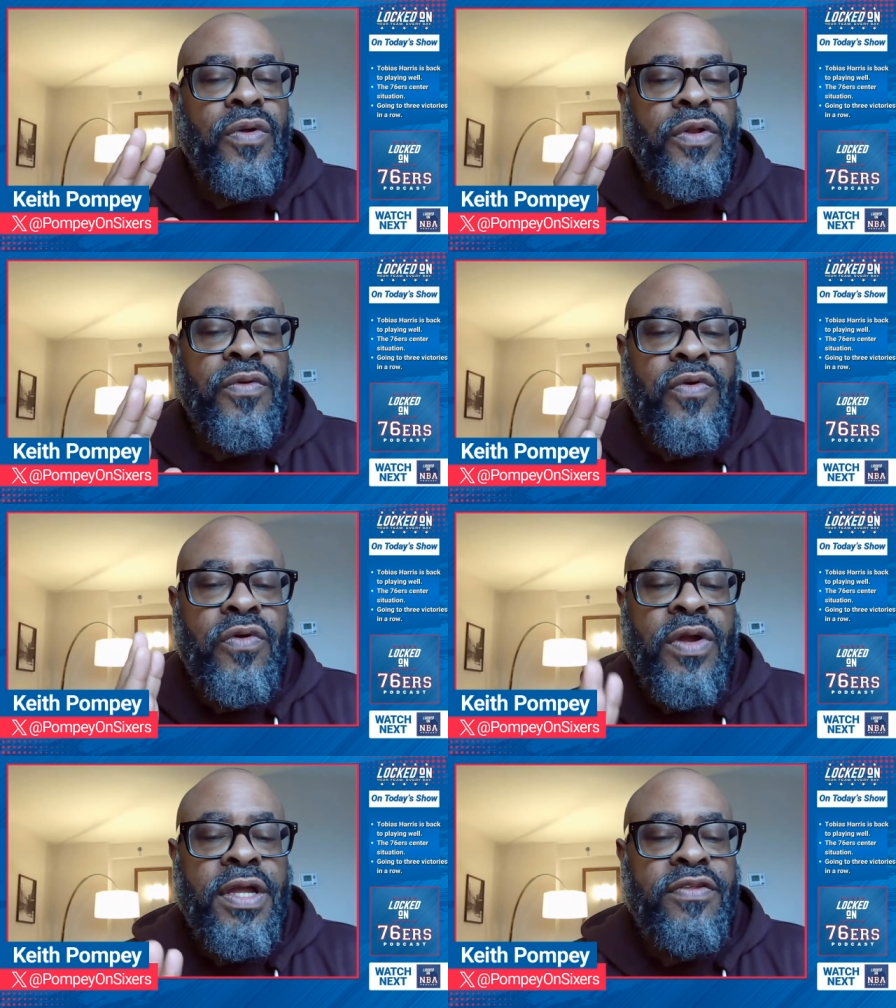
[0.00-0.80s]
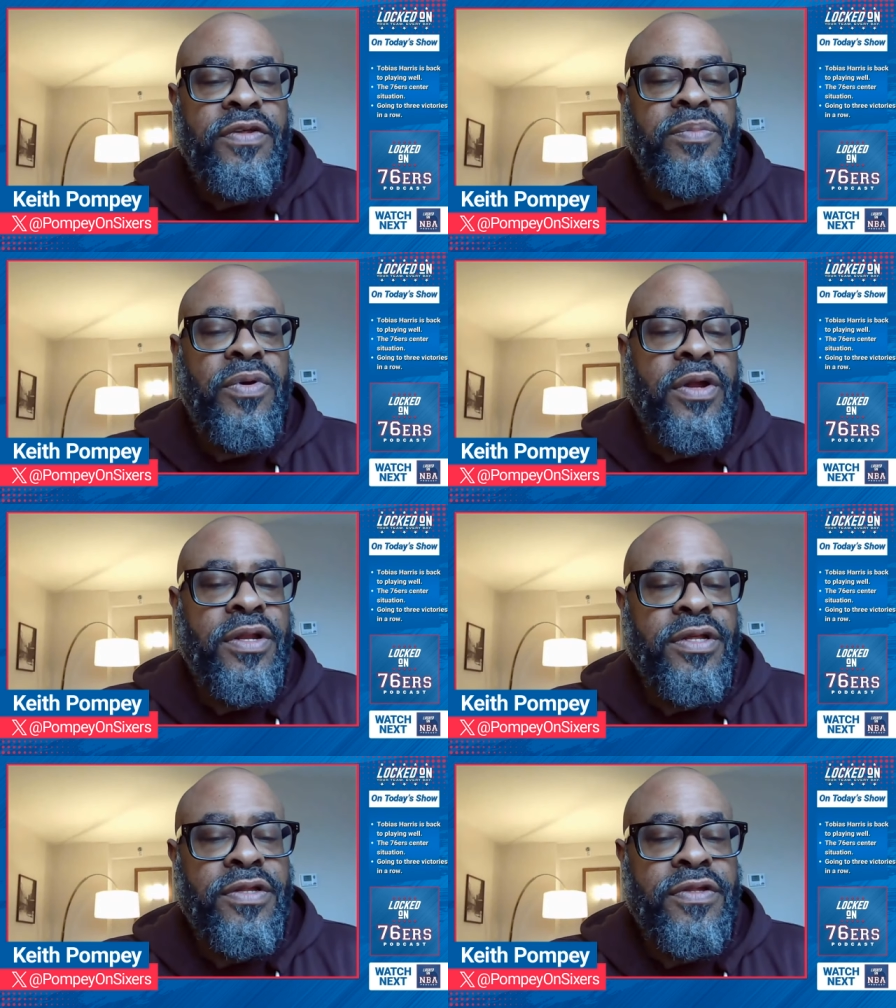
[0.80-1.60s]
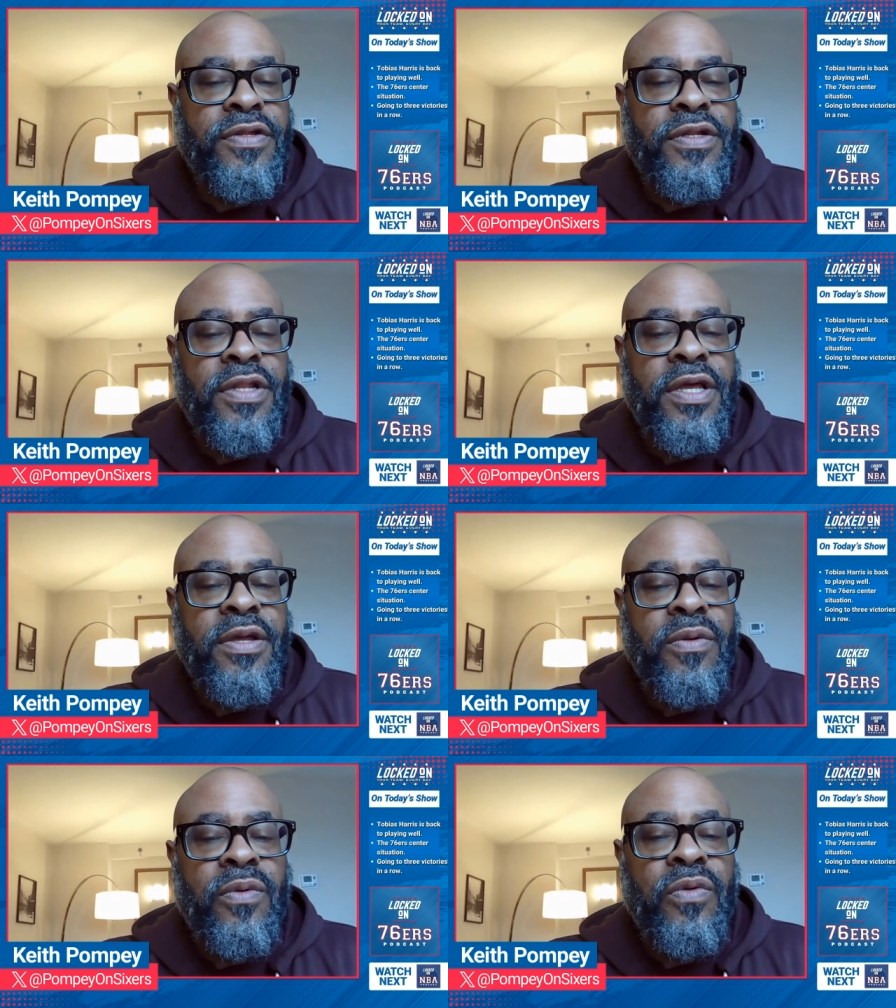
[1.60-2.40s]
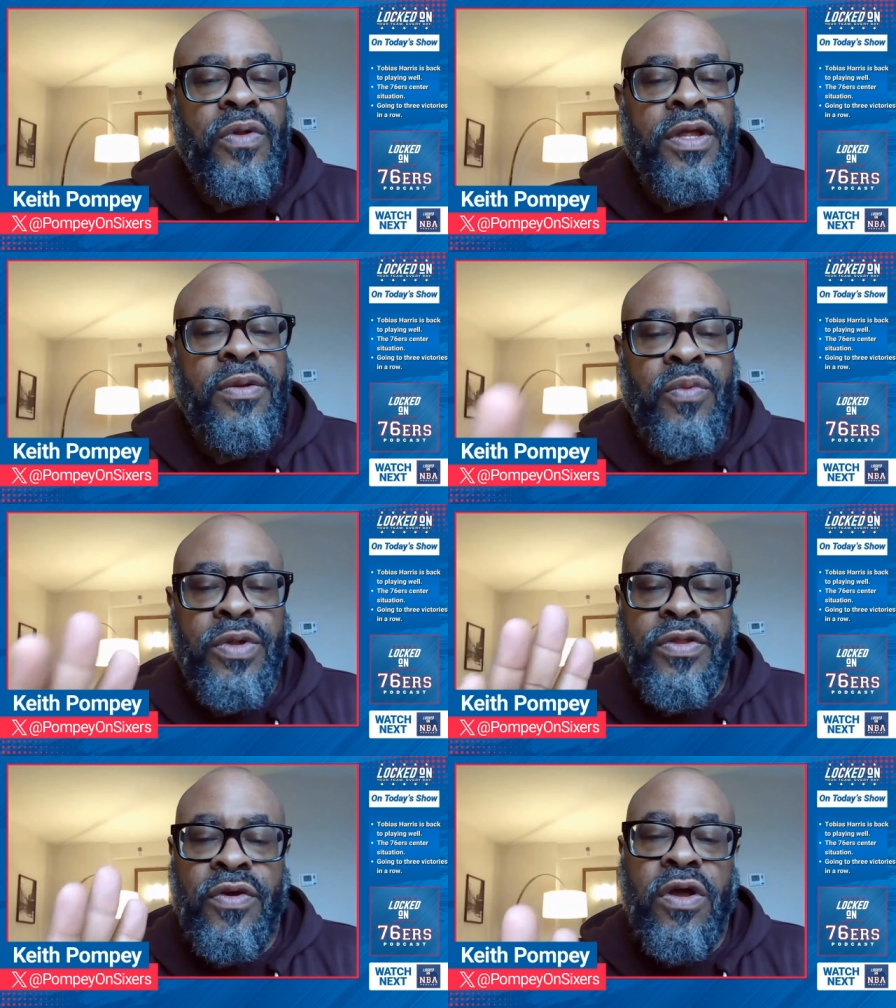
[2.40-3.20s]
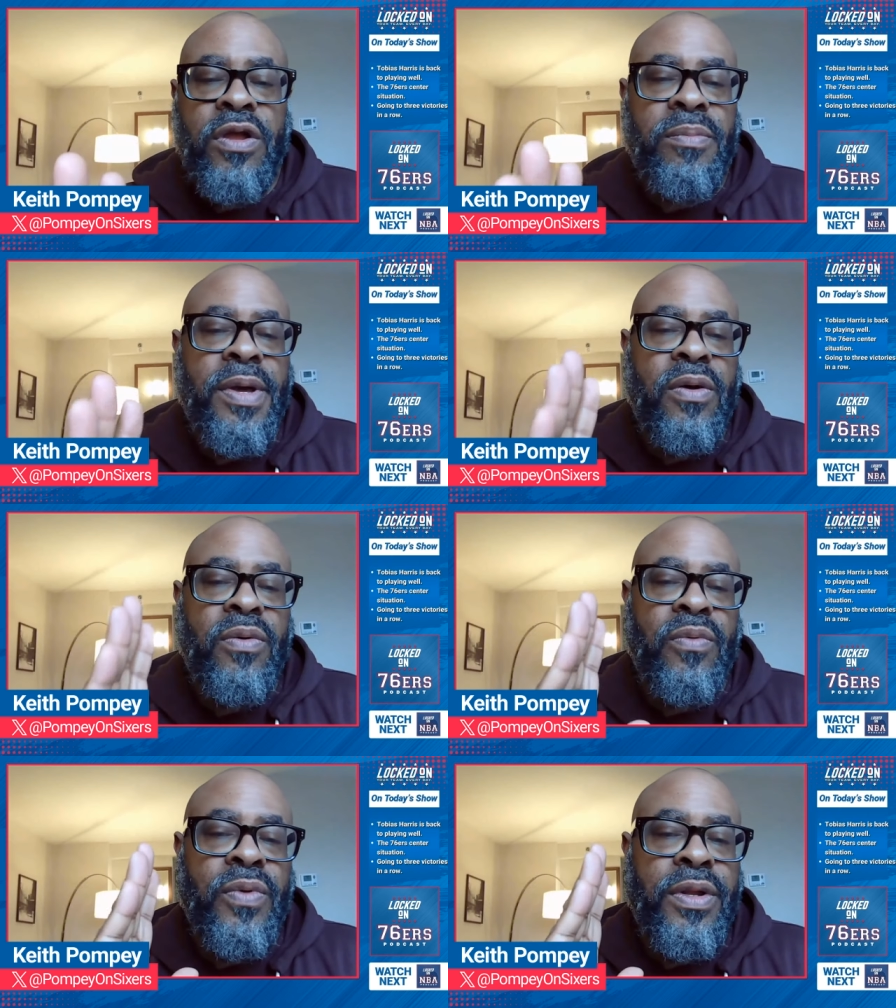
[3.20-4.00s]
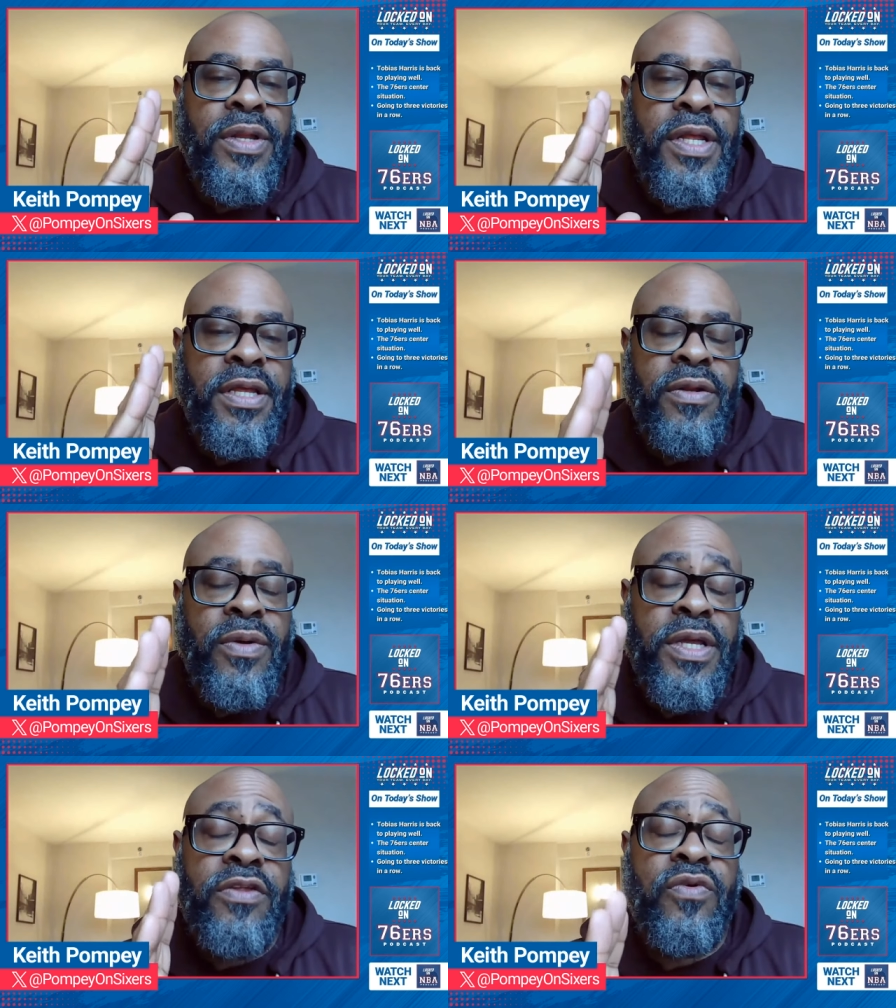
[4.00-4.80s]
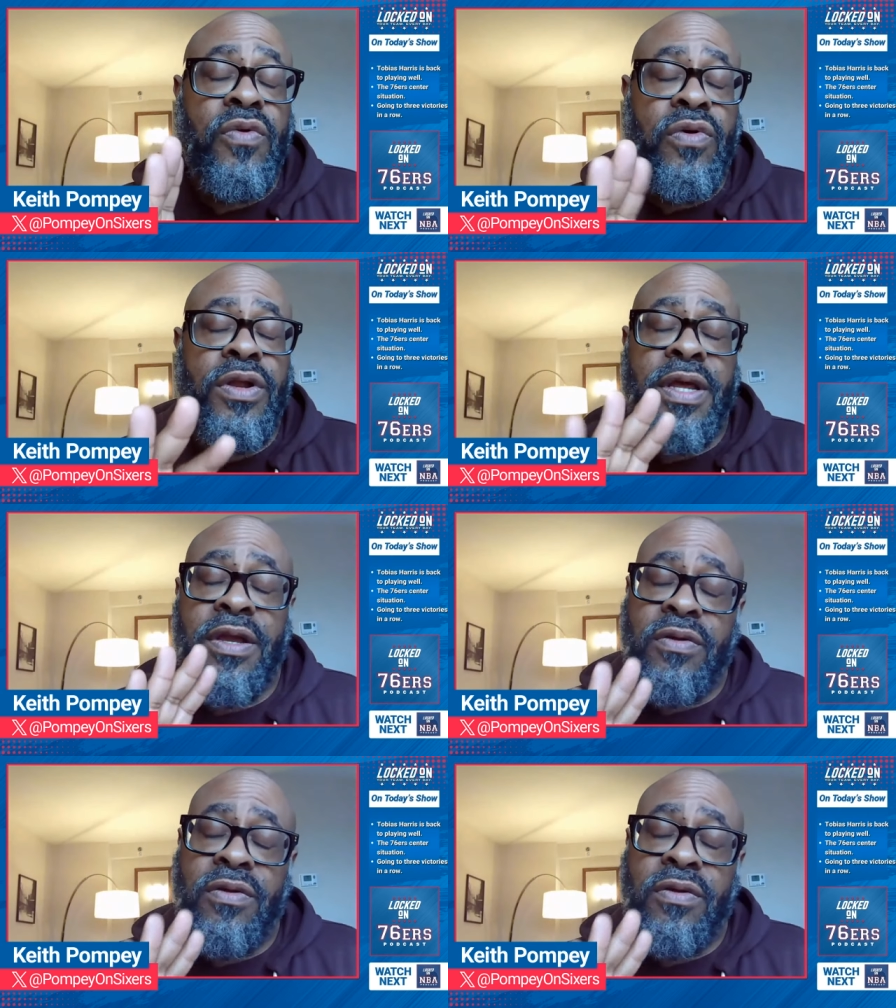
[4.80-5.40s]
the crazy part is, like, and we talk about when, you know, he scored, not